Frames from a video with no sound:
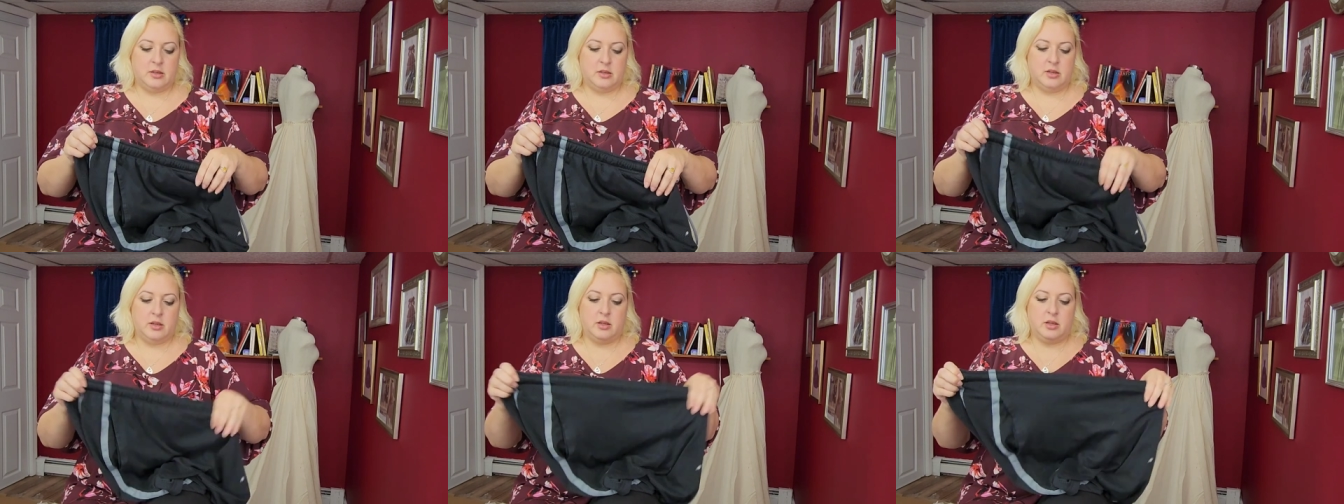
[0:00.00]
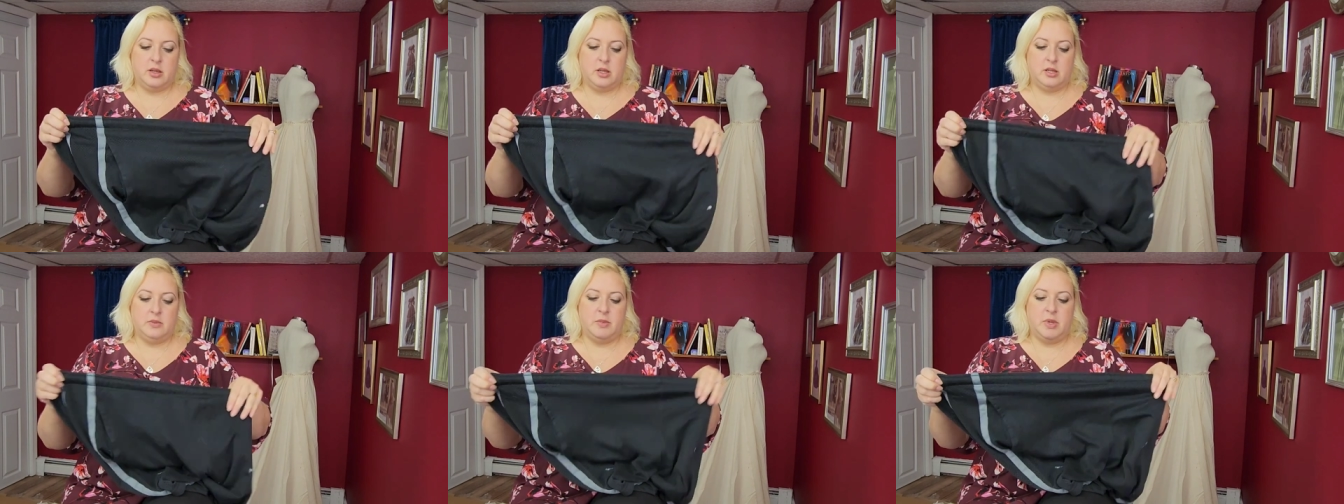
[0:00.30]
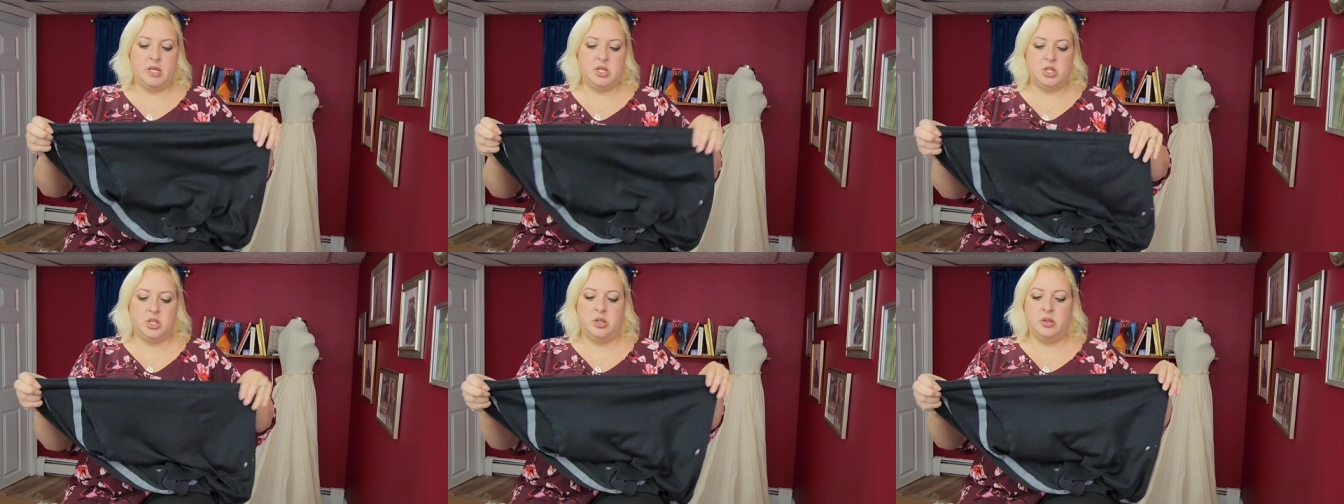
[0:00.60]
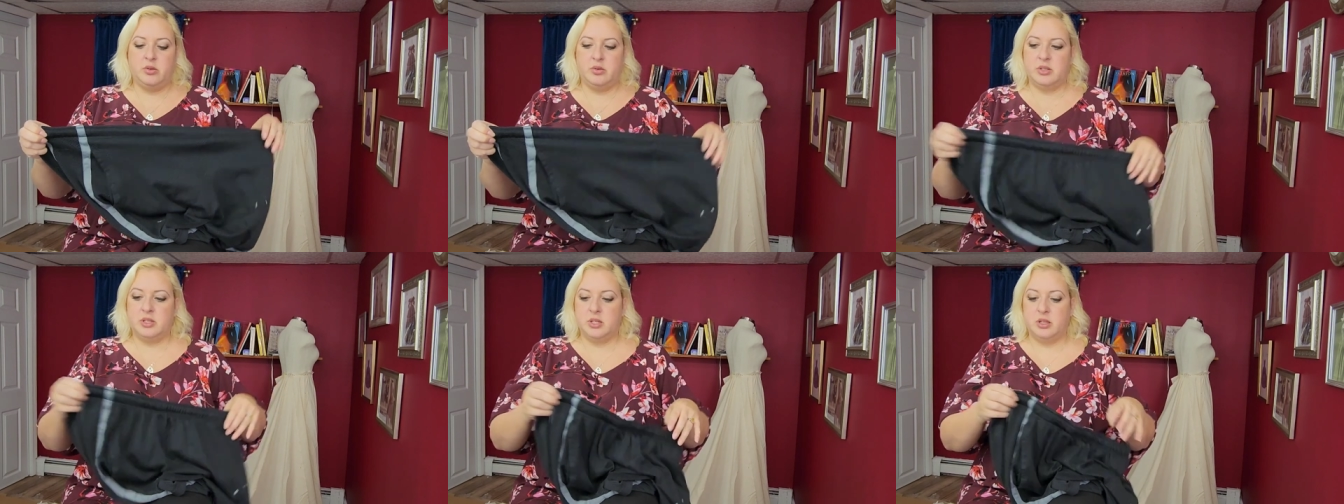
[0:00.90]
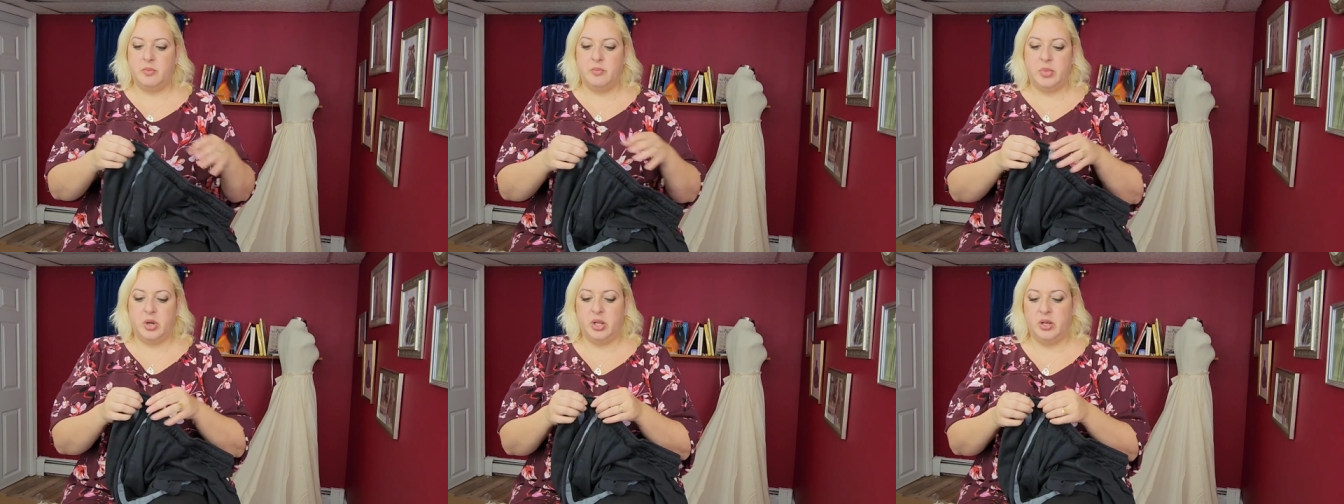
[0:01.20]
I mentioned those in
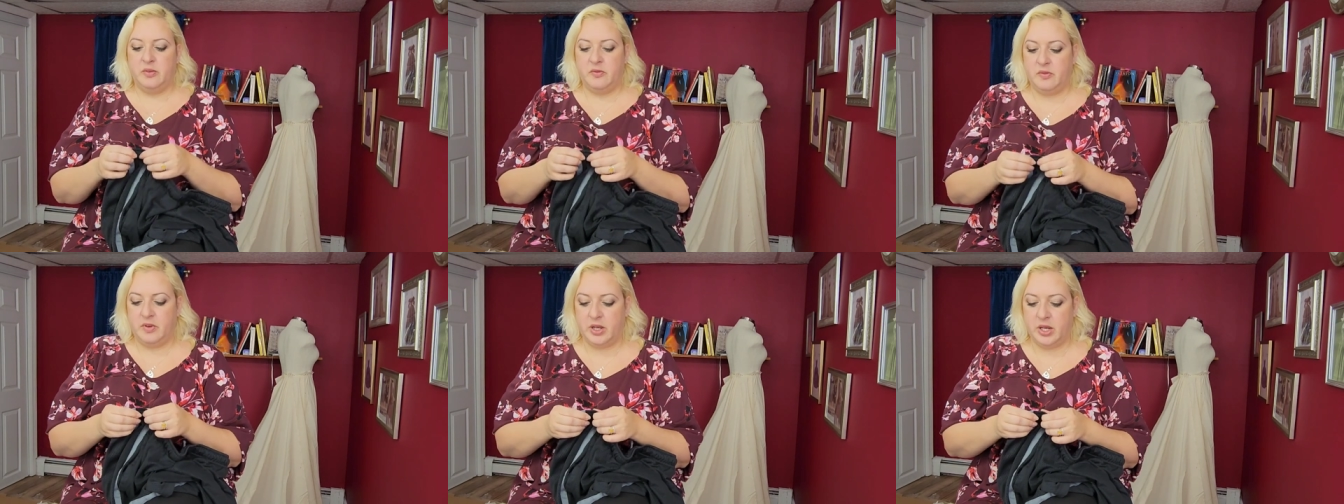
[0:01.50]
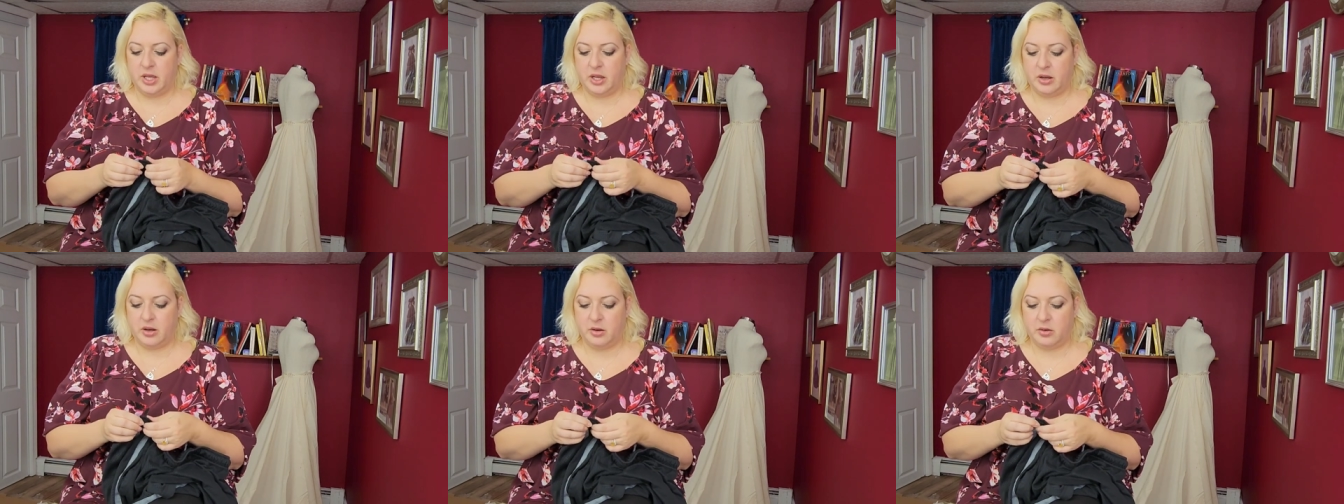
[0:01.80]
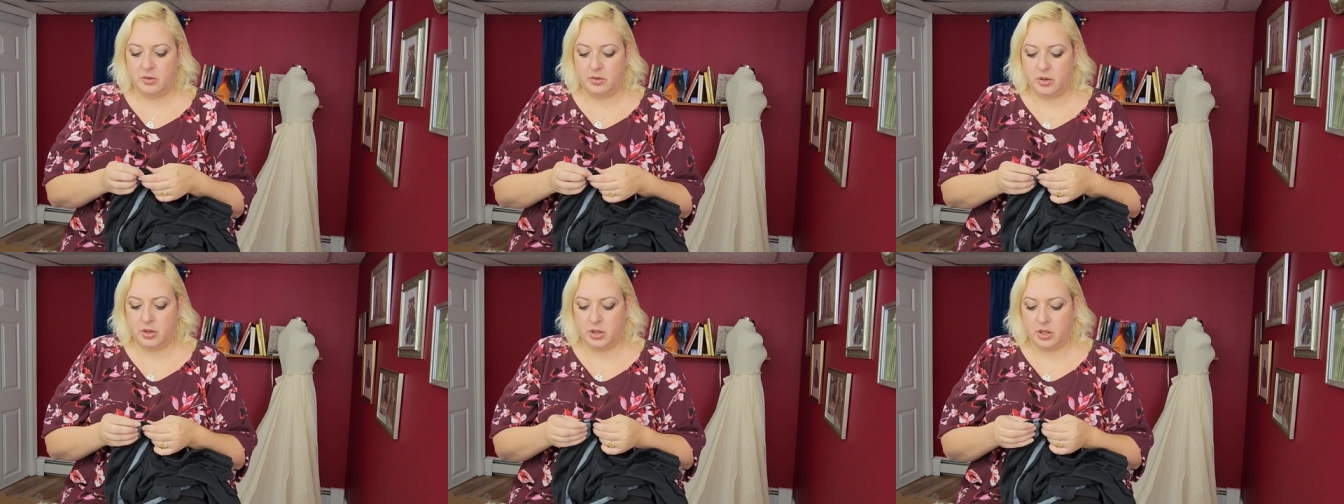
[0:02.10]
the button video.